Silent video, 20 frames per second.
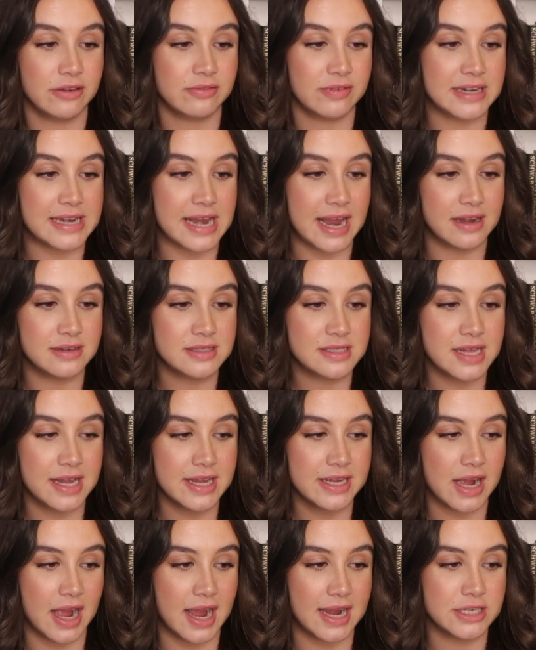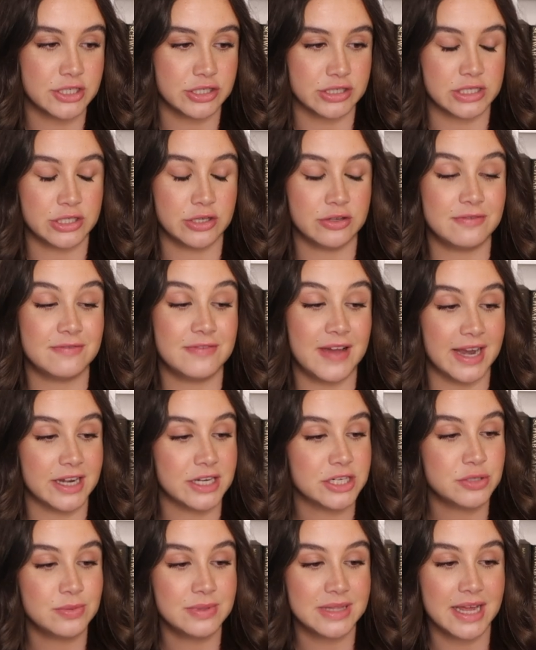a renowned psychiatrist who
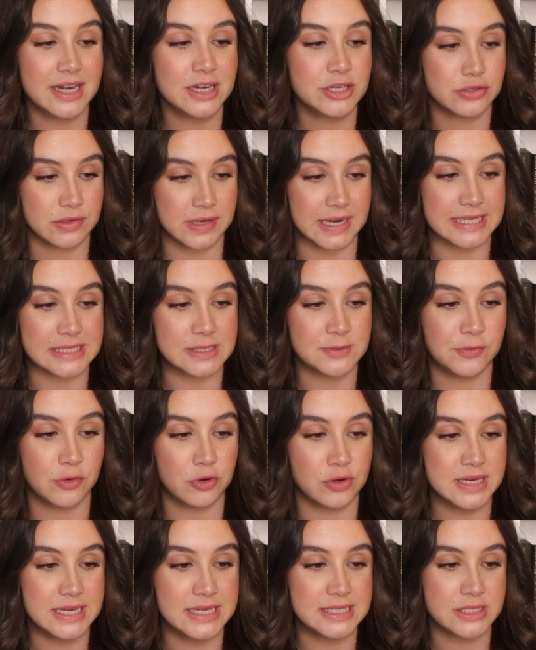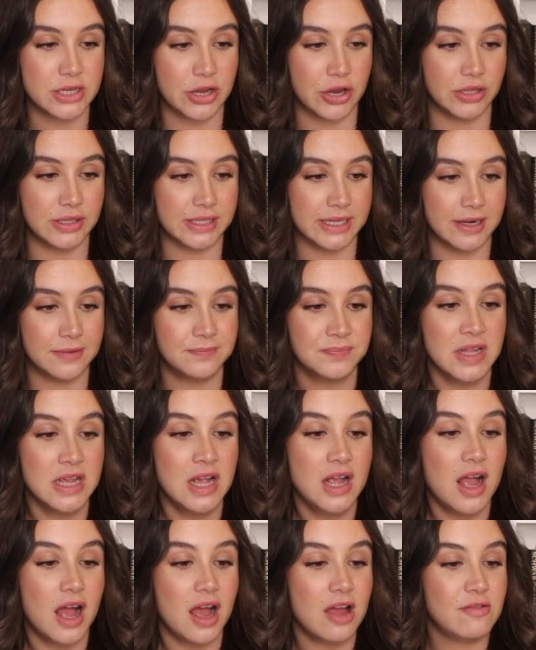vanished without a trace 4 years earlier,
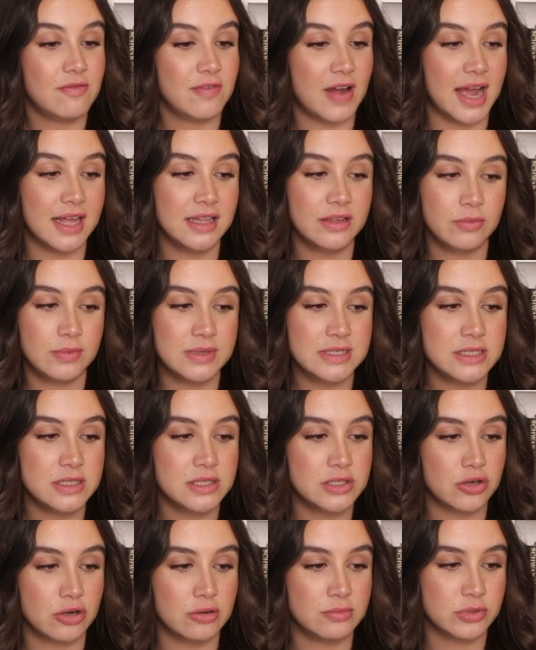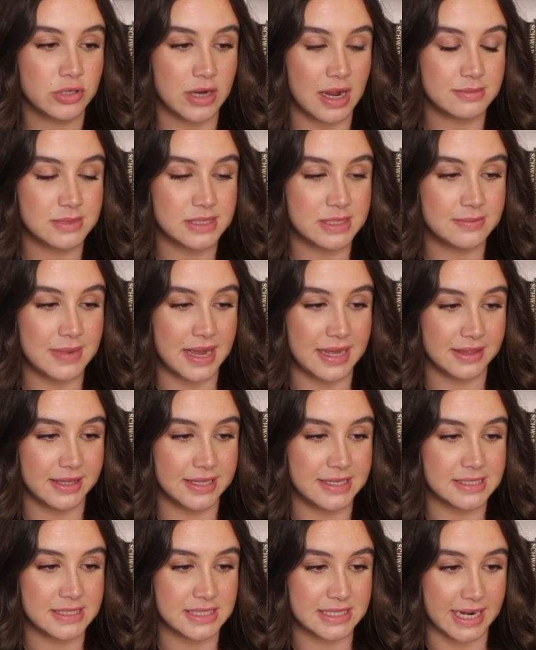a violent winter storm traps them at
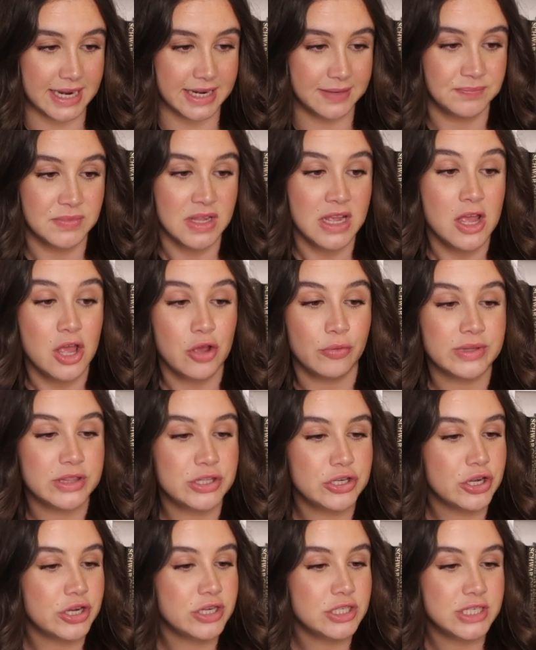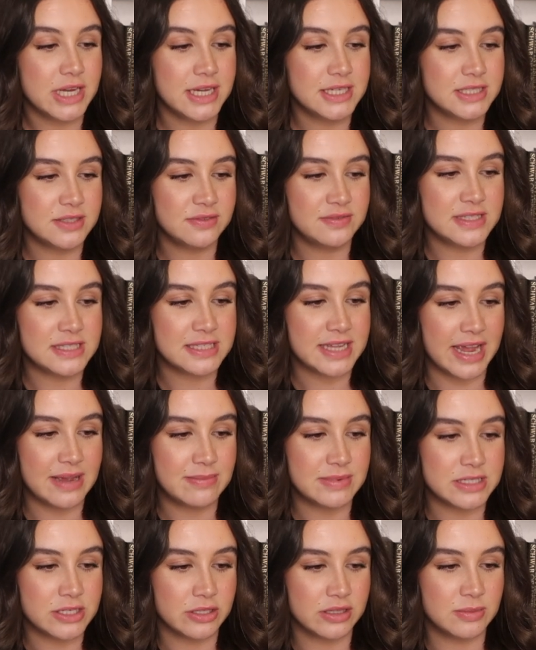the estate, with no chance of
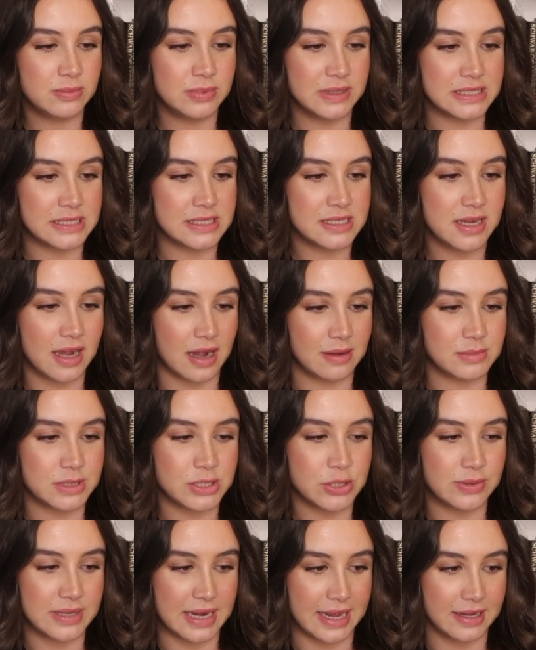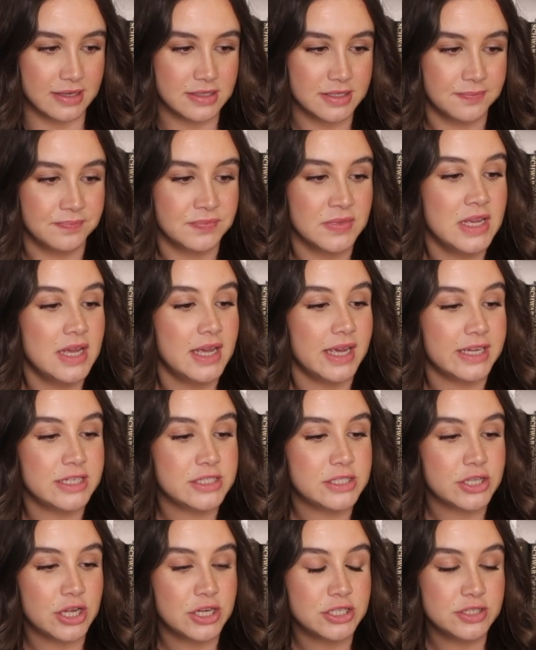escape until the blizzard comes to an end.
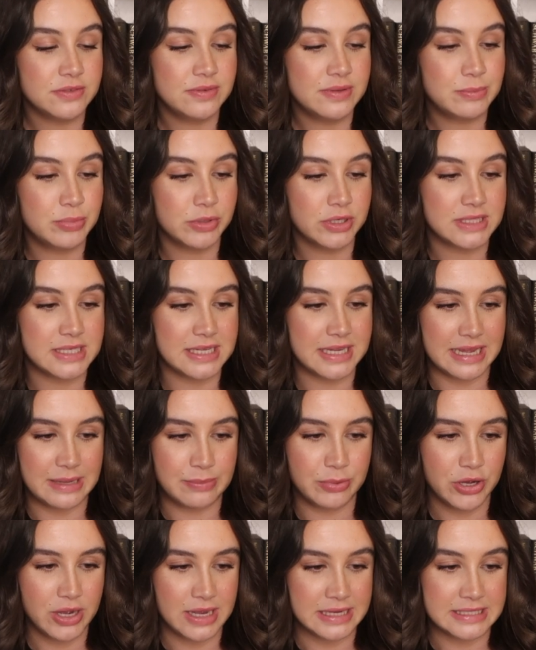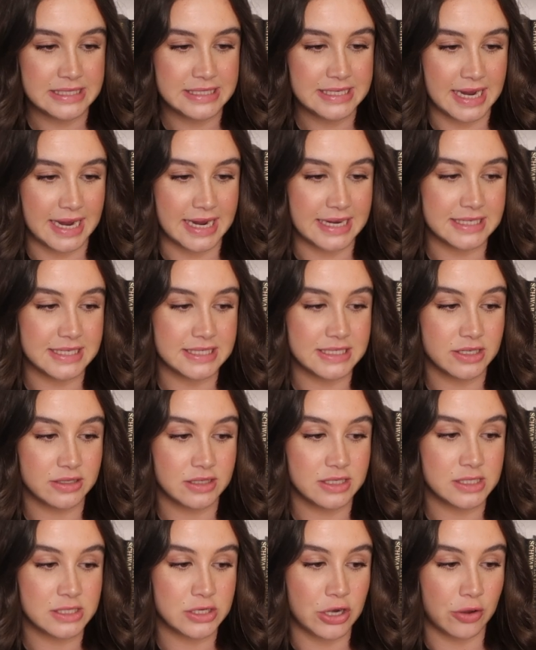In search of a book to keep her entertained until
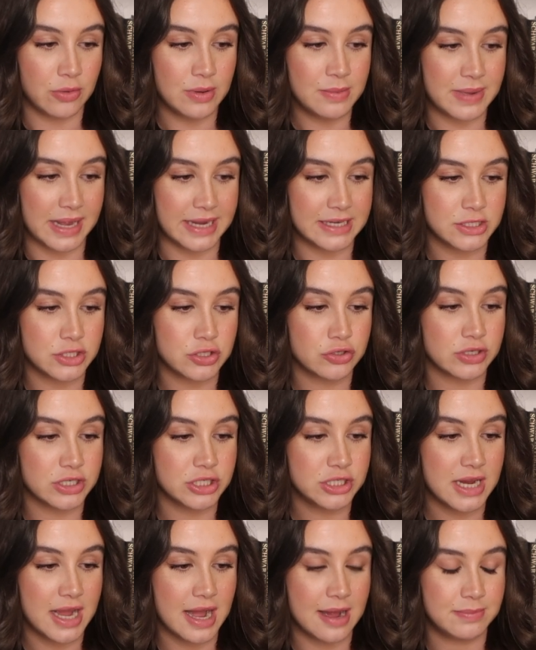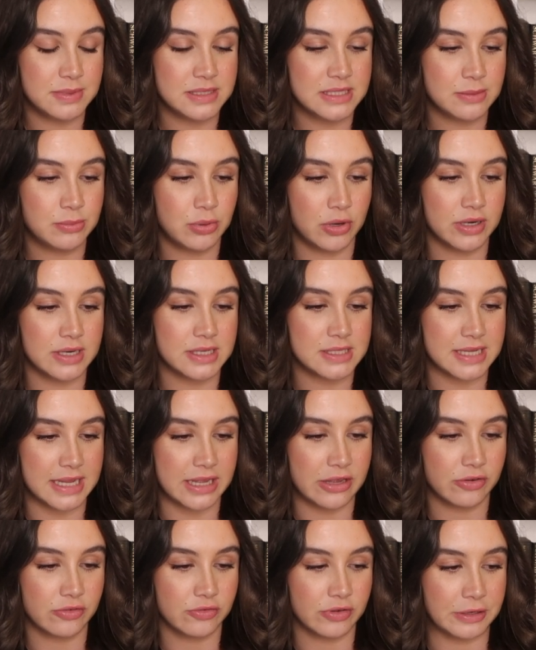the snow abates, Trisha happens upon a
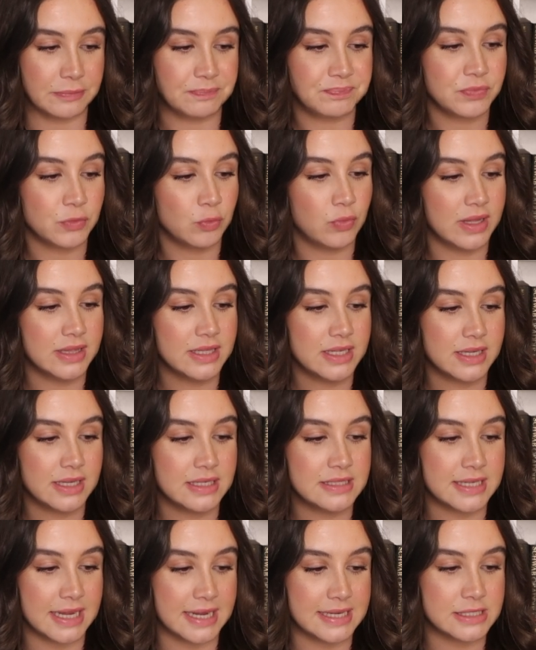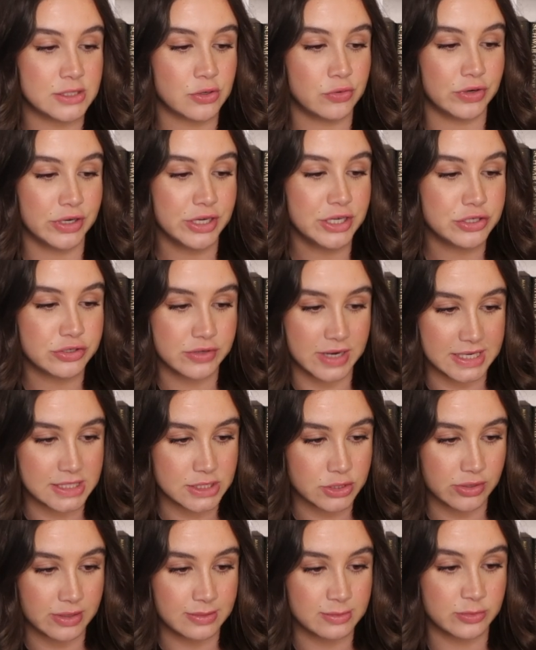secret room, one that contains audio
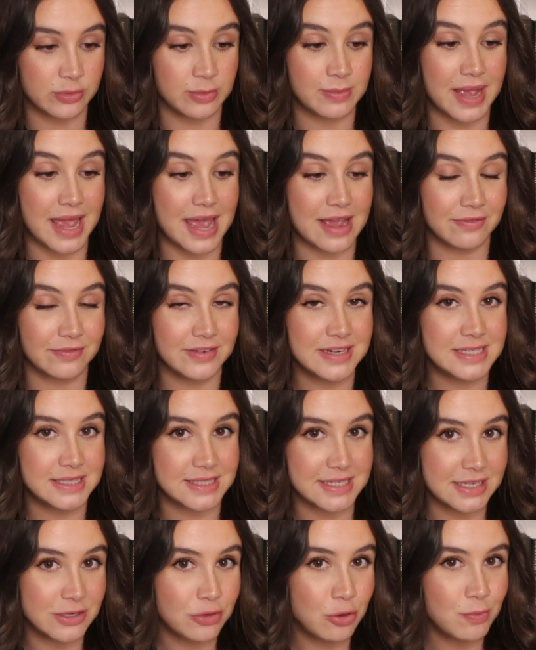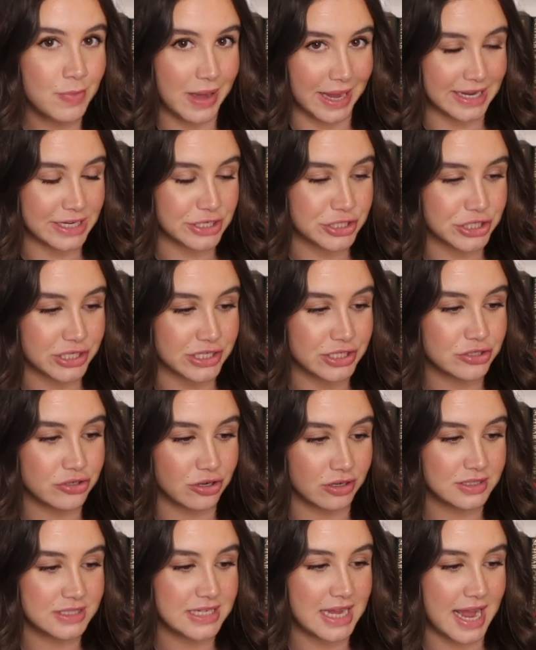transcripts from every single patient
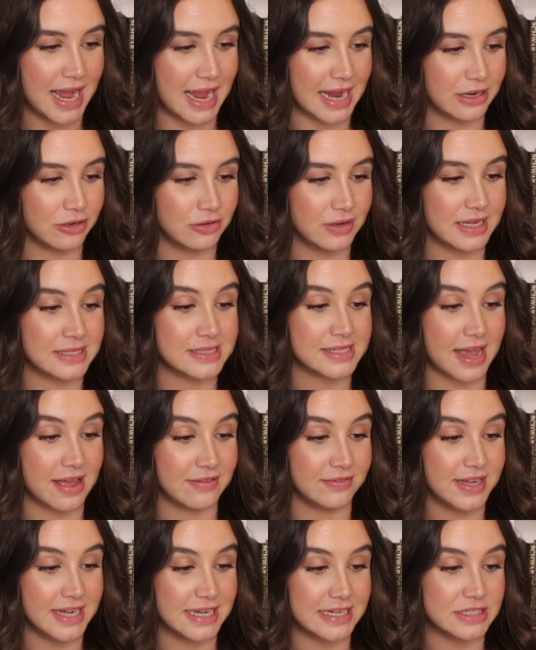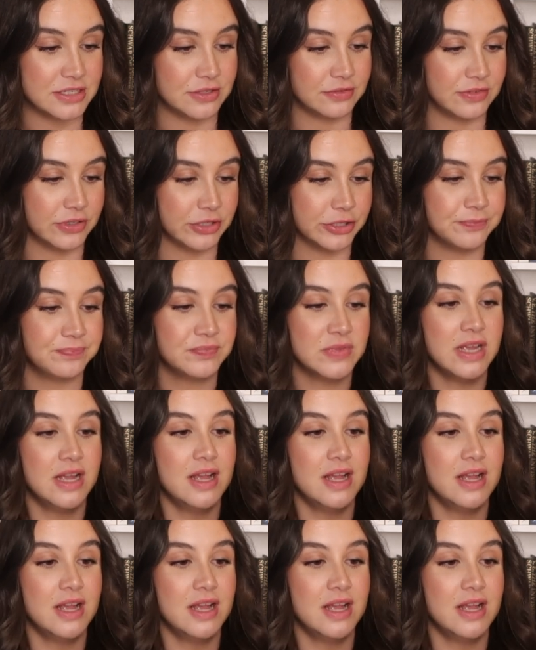Dr. Hale has ever interviewed.